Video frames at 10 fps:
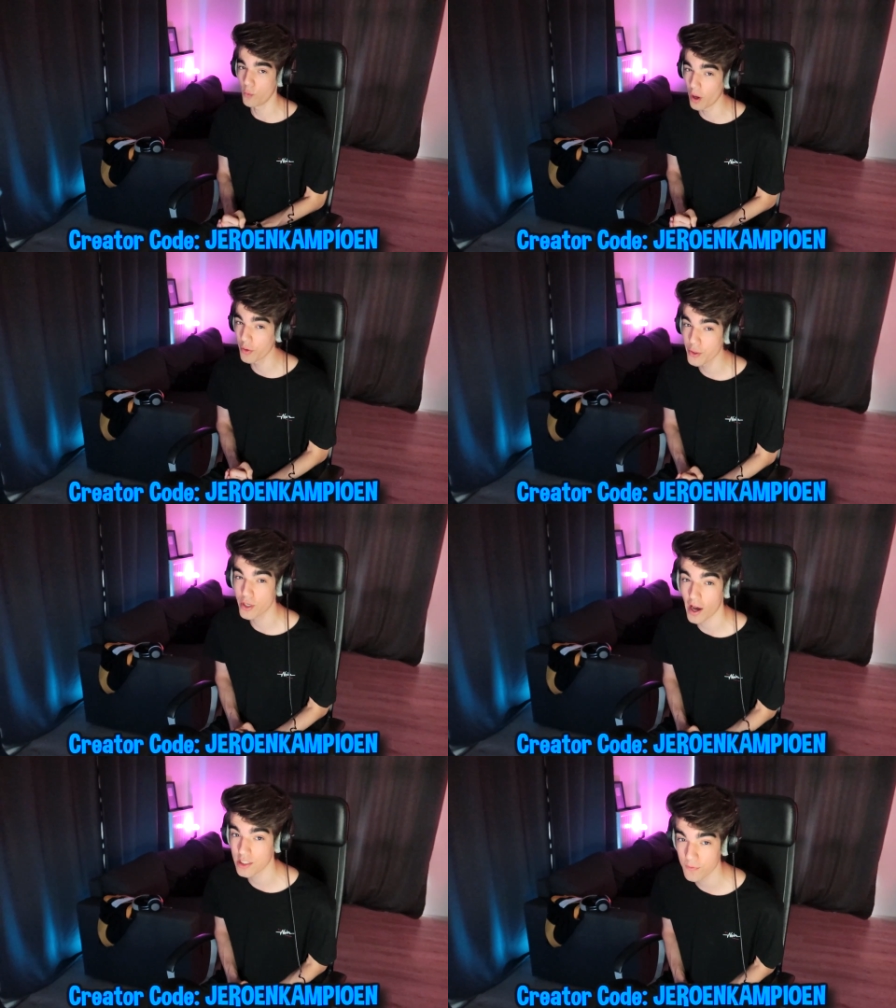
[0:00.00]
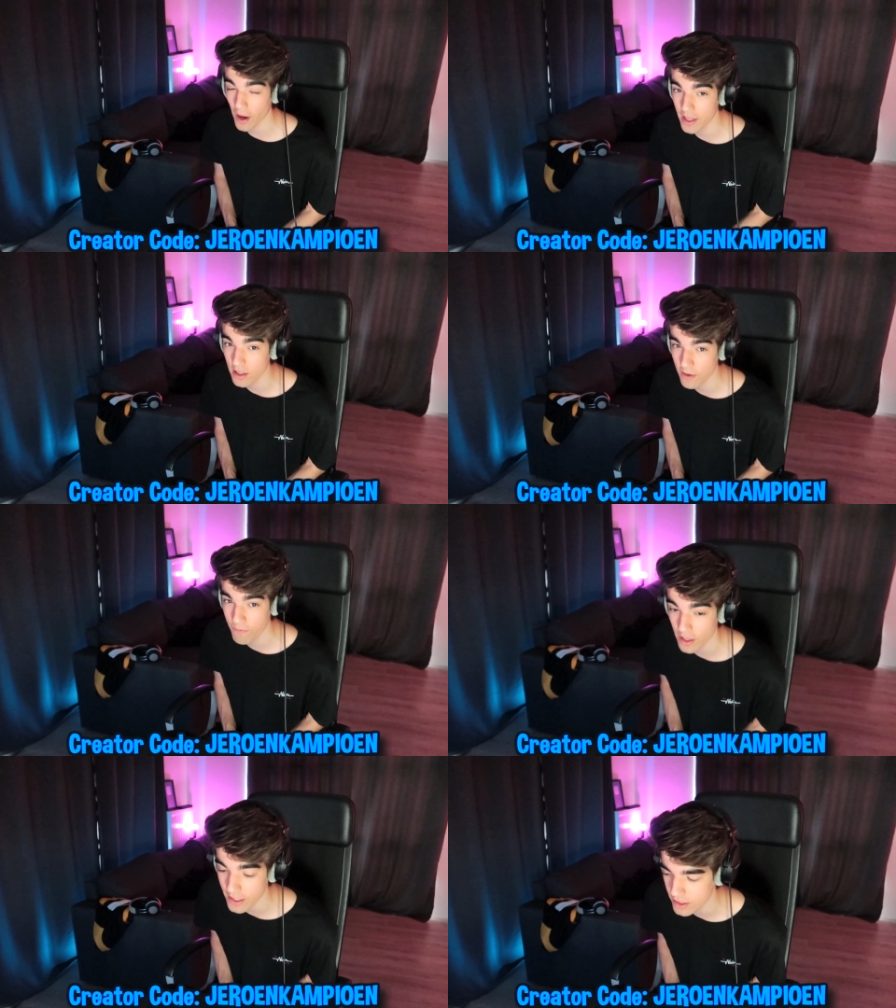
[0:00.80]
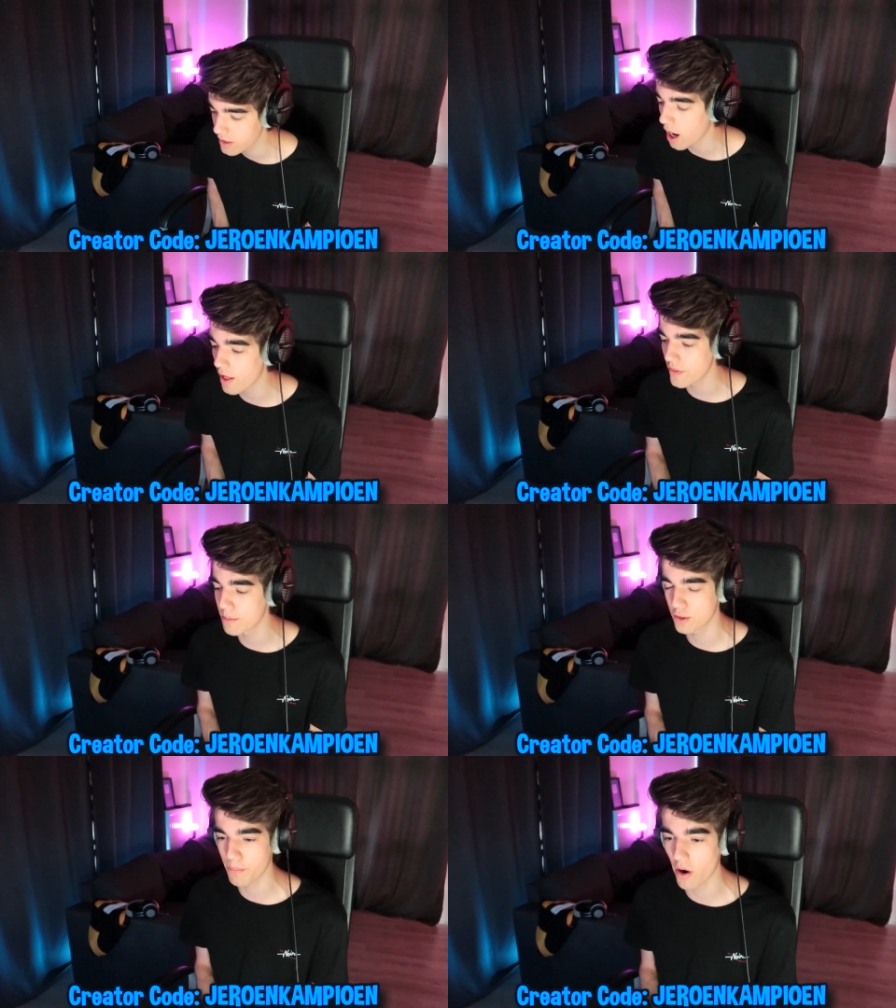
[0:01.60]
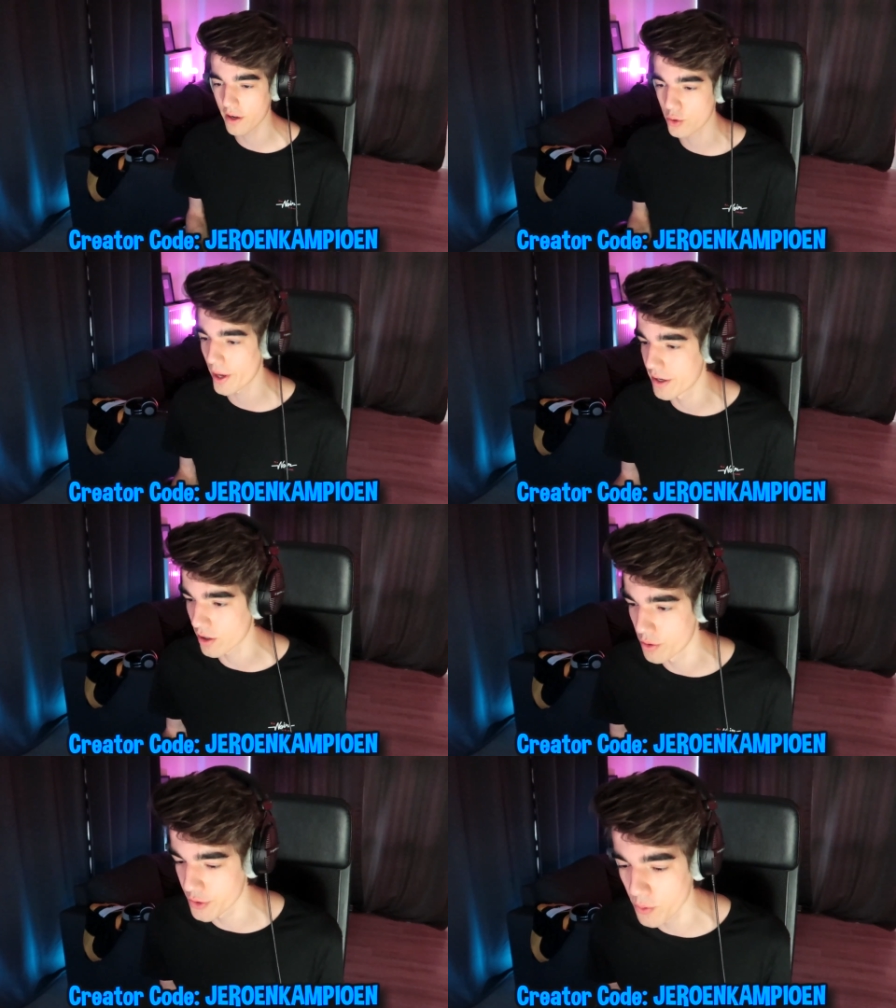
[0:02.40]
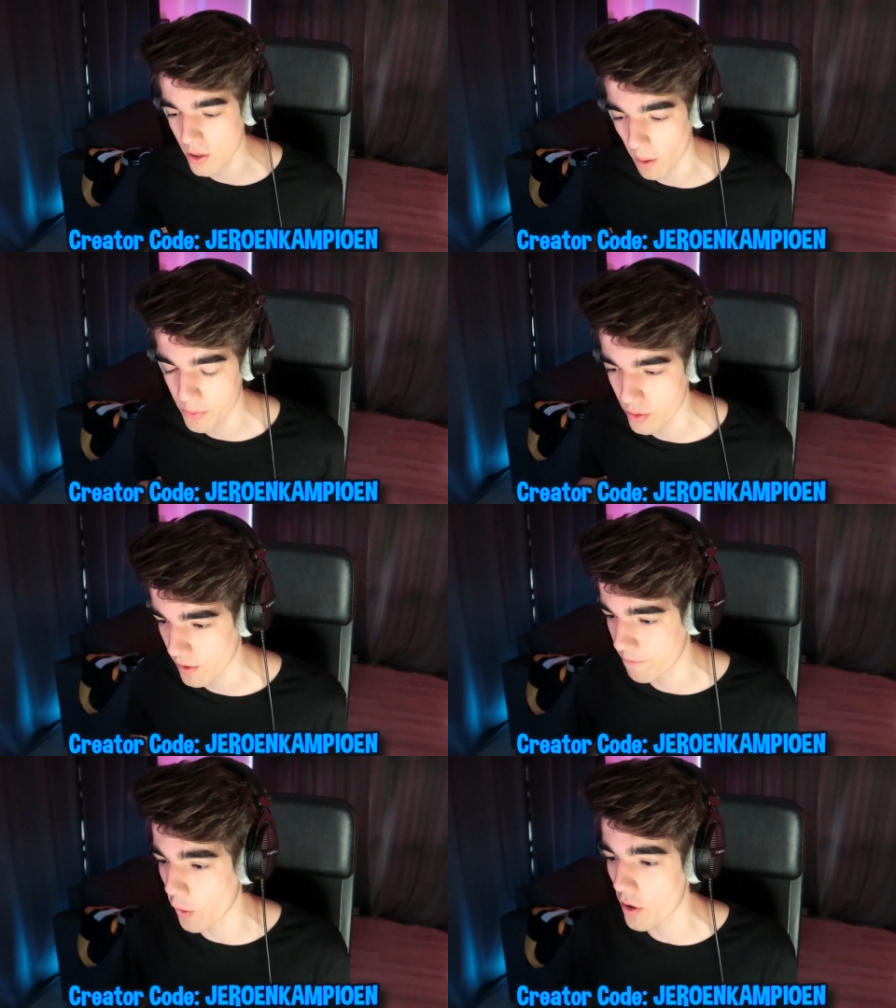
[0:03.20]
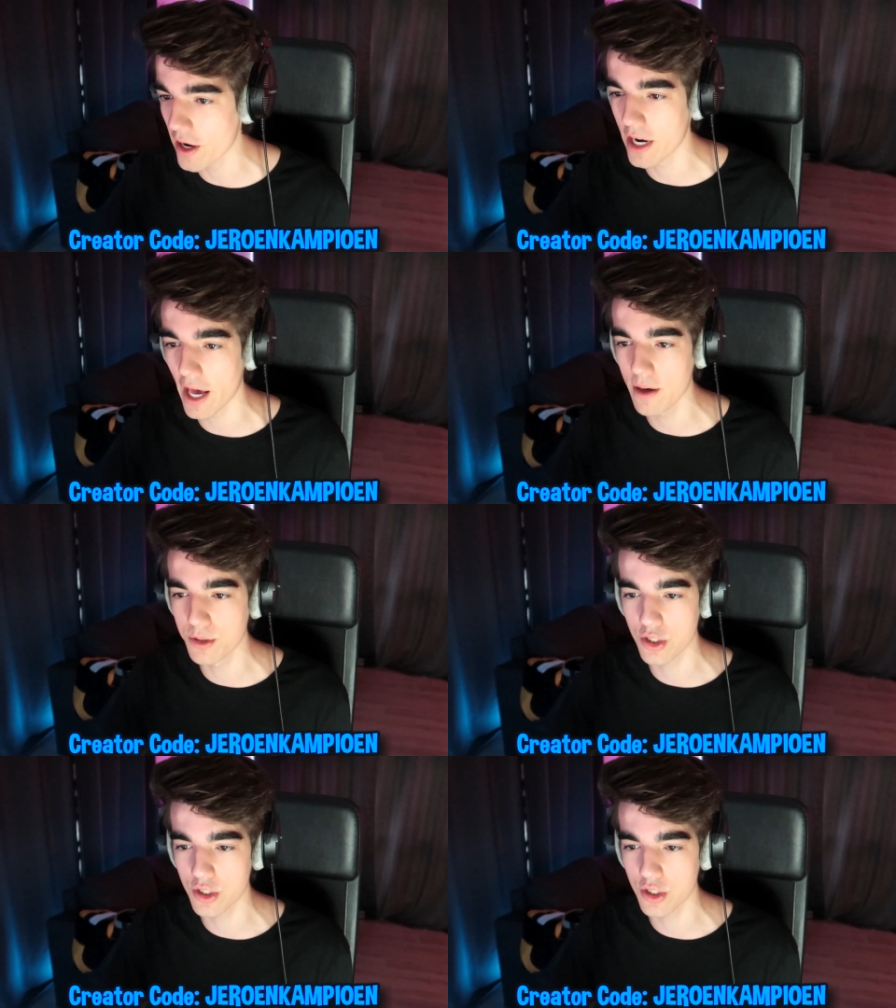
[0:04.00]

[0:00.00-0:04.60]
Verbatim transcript: And will you guys finally fill in the goddamn supporter creator code Jeroen Kampioen in the Fortnite item